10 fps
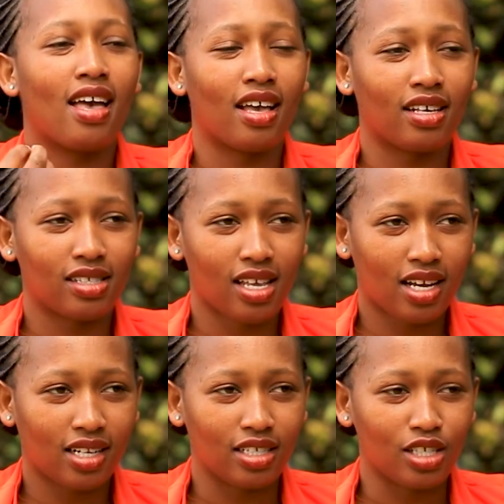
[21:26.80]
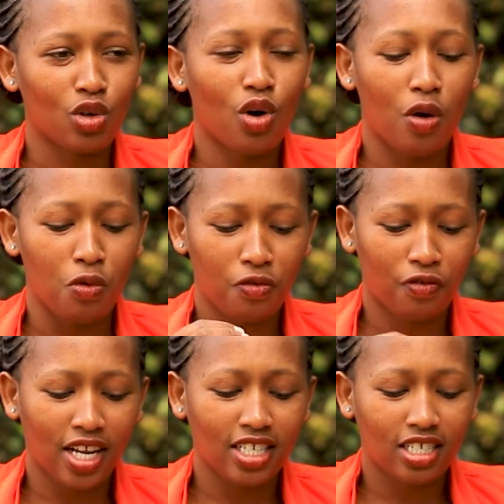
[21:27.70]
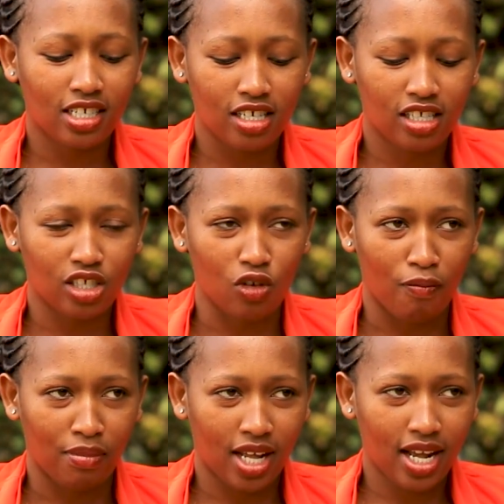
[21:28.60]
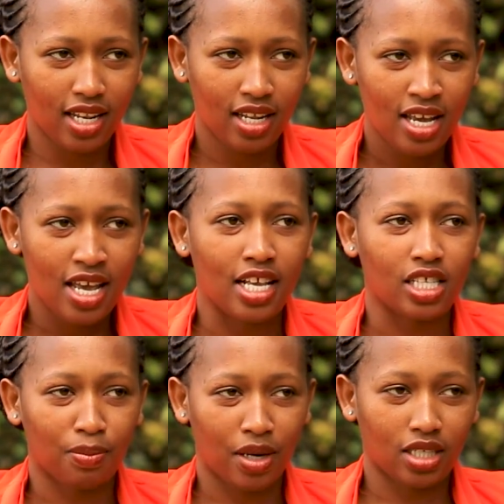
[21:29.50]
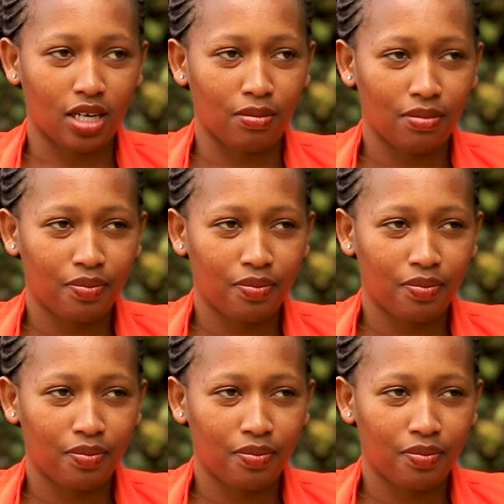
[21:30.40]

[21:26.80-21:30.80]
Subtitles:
Exactly. So I would find traces of blood and sputum.